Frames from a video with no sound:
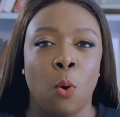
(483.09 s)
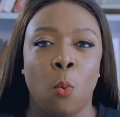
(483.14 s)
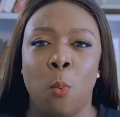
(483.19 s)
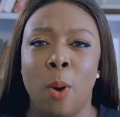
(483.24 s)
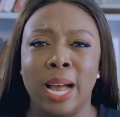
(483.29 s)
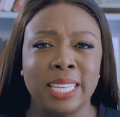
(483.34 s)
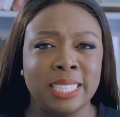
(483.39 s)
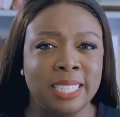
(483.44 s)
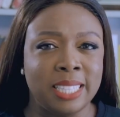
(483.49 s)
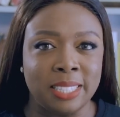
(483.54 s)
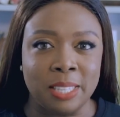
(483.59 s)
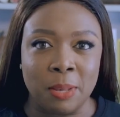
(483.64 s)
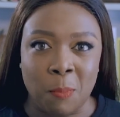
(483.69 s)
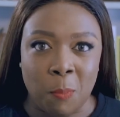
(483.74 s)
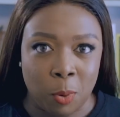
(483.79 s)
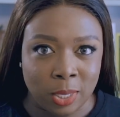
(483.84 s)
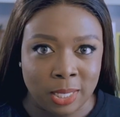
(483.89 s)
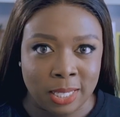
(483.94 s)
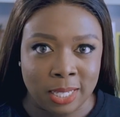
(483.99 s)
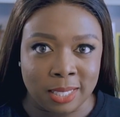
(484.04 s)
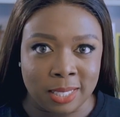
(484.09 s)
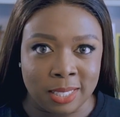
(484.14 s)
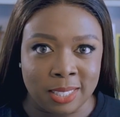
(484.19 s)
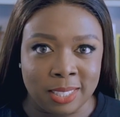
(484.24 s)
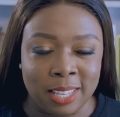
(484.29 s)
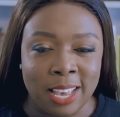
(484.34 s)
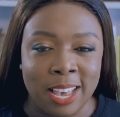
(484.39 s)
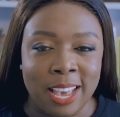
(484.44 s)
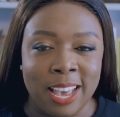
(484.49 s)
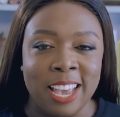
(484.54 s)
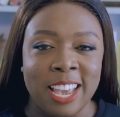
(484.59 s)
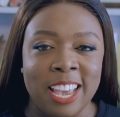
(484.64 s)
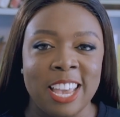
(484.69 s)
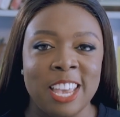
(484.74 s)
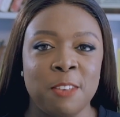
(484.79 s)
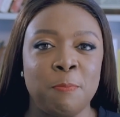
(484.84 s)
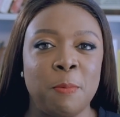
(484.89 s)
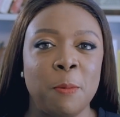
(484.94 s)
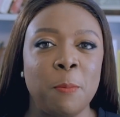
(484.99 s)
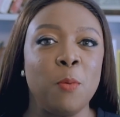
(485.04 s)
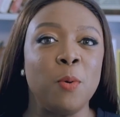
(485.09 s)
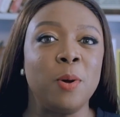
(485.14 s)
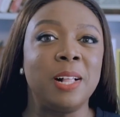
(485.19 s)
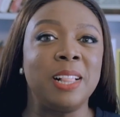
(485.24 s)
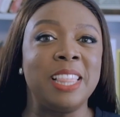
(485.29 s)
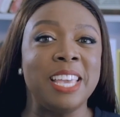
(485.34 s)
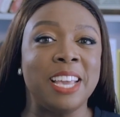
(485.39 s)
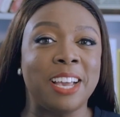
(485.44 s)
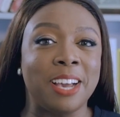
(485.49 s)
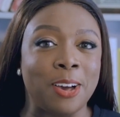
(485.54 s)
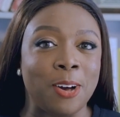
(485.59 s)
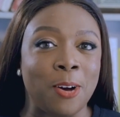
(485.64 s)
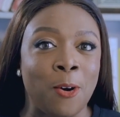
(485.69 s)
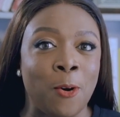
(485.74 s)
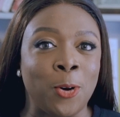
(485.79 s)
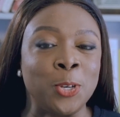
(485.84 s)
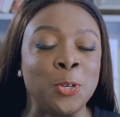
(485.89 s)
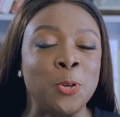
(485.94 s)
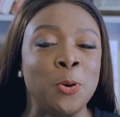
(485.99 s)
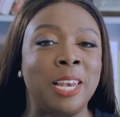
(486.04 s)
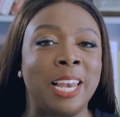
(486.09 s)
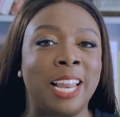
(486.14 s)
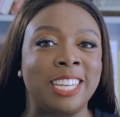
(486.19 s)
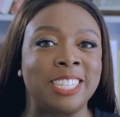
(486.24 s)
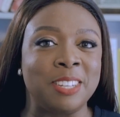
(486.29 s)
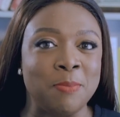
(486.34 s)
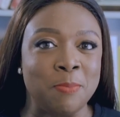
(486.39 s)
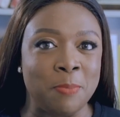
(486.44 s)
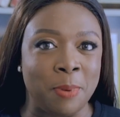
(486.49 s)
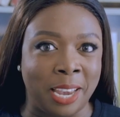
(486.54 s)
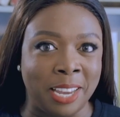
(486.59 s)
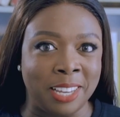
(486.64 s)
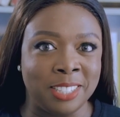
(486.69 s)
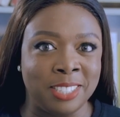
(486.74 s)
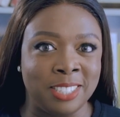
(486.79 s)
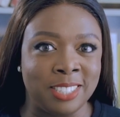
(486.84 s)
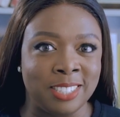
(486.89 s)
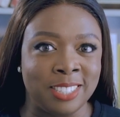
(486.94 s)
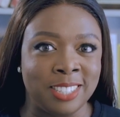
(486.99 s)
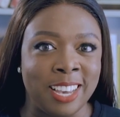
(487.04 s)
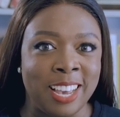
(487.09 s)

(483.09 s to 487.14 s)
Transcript: Why is this important? If people click on your landing page